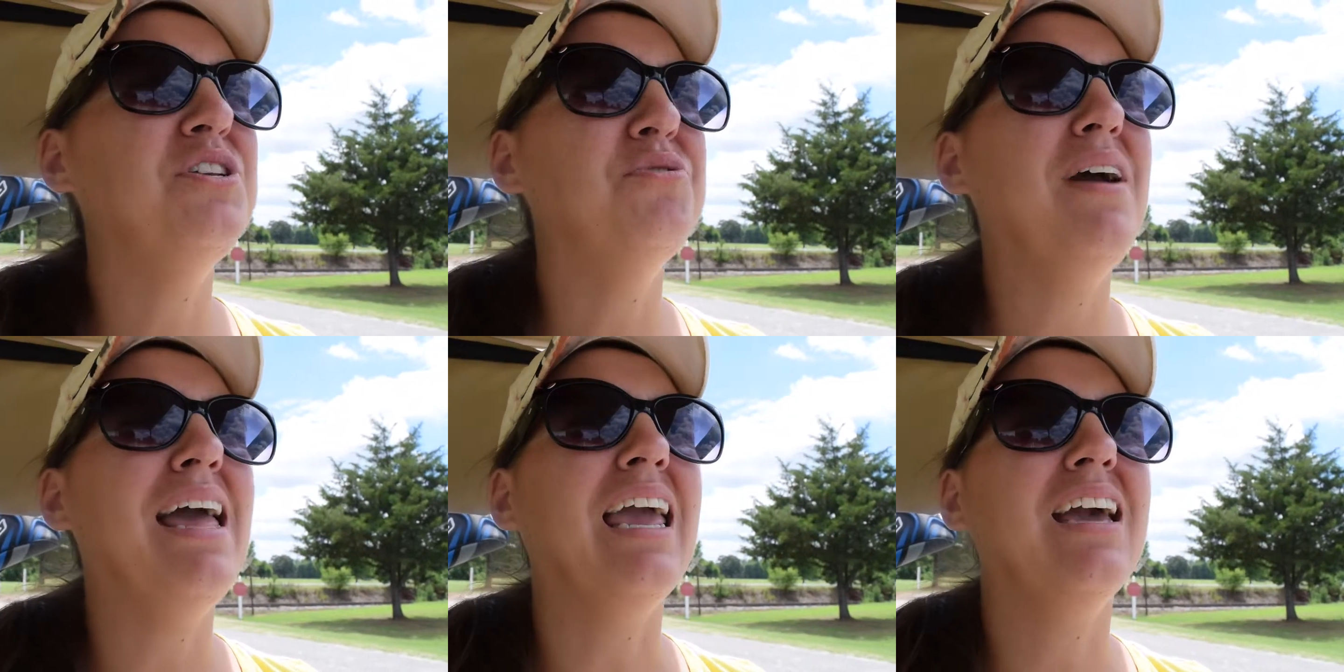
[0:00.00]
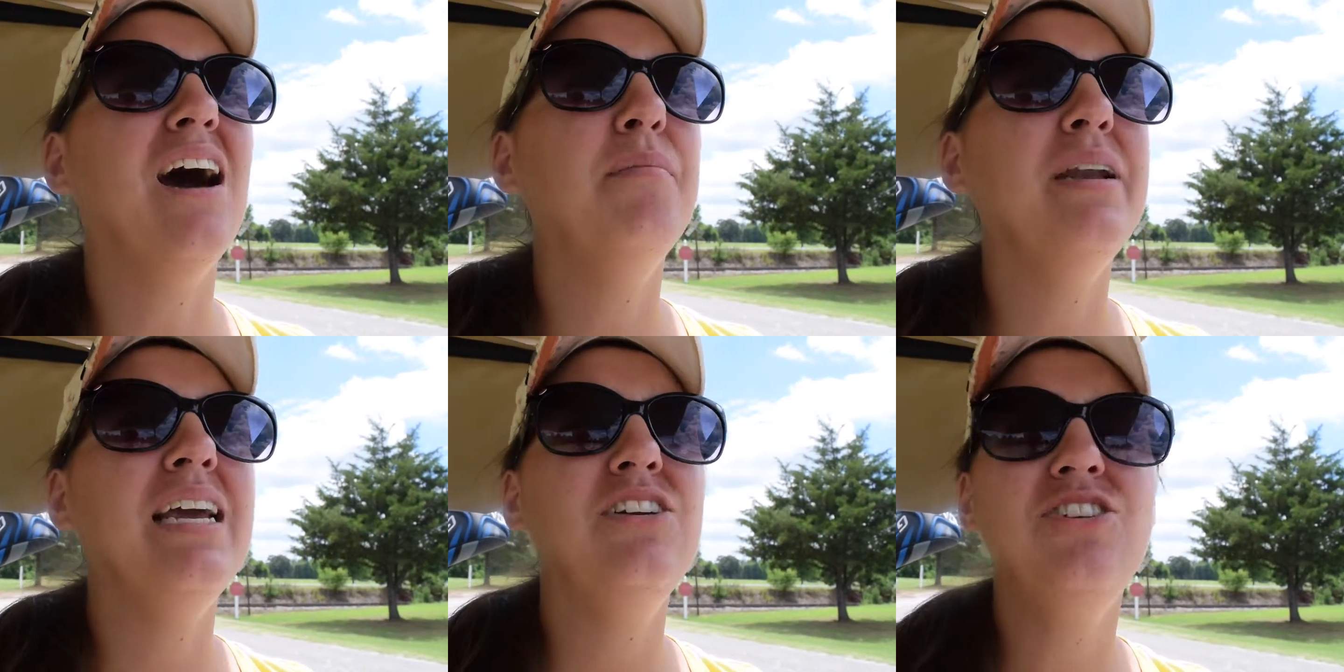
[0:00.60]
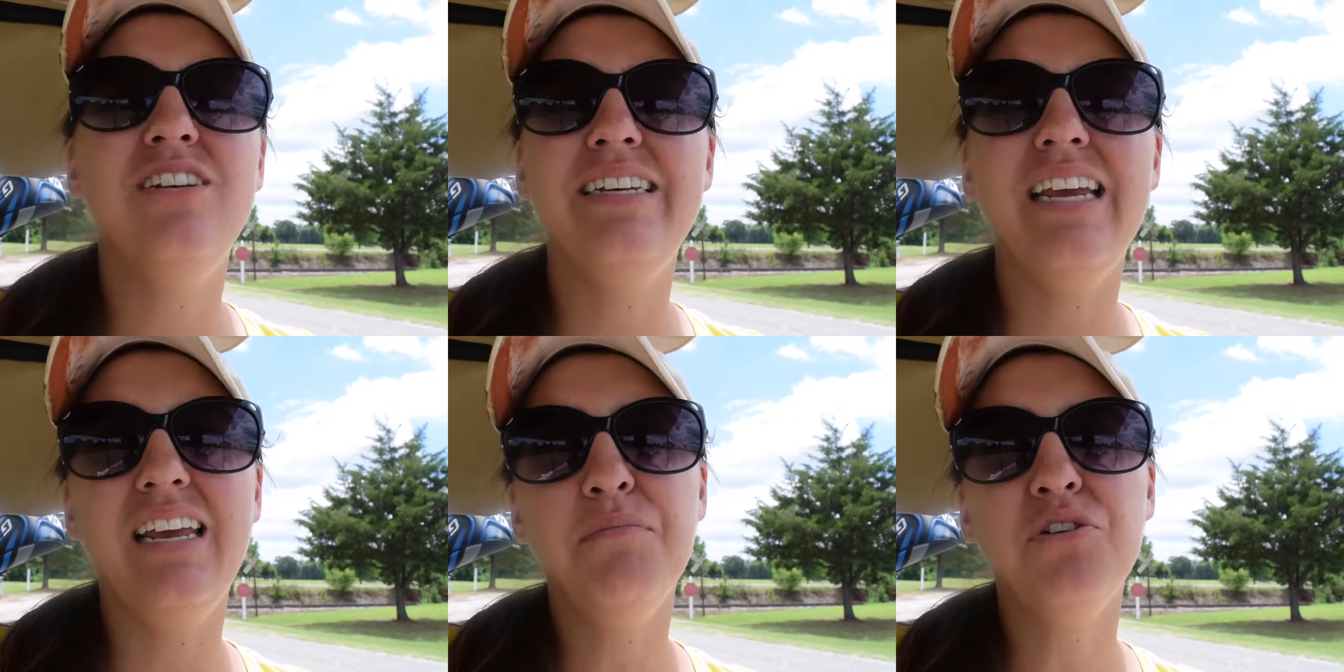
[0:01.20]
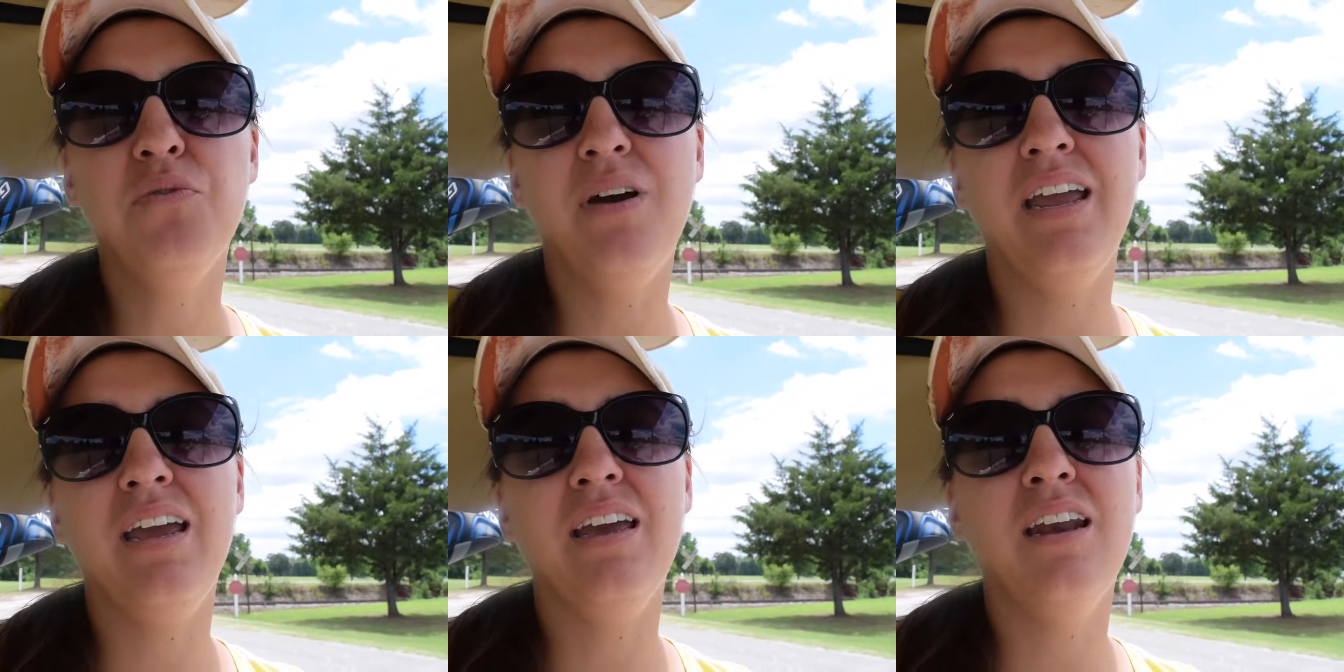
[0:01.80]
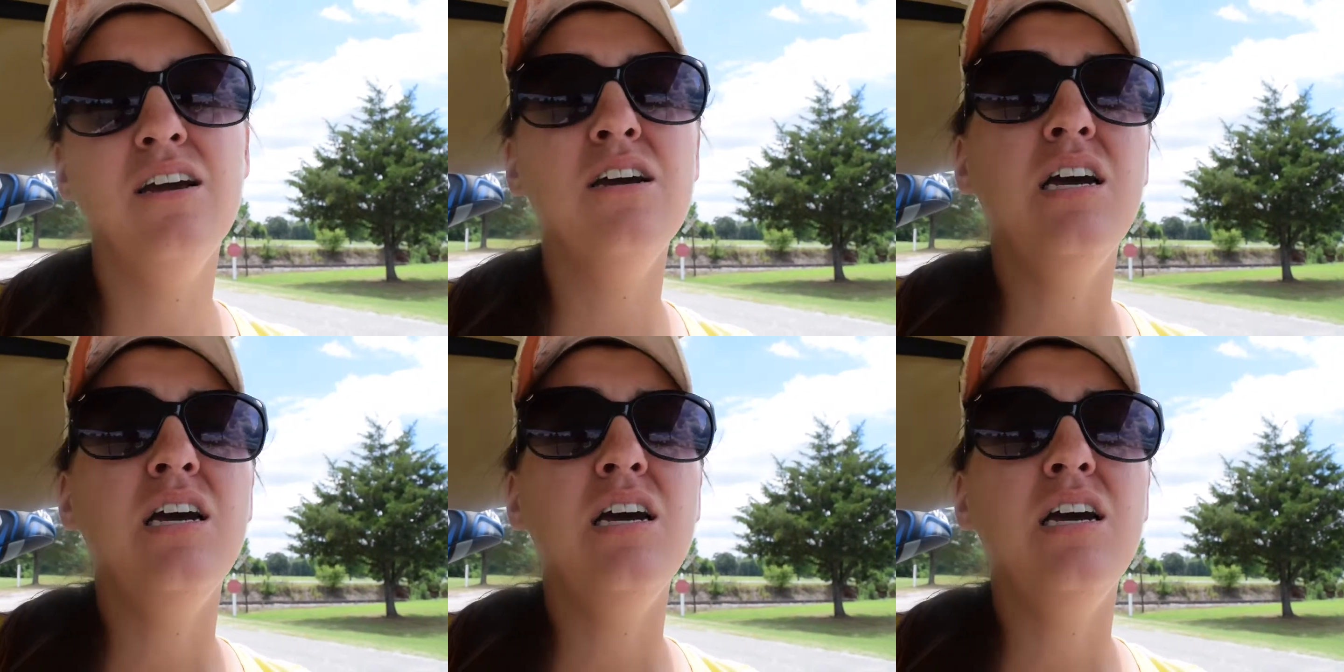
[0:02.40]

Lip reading: do a combination tee between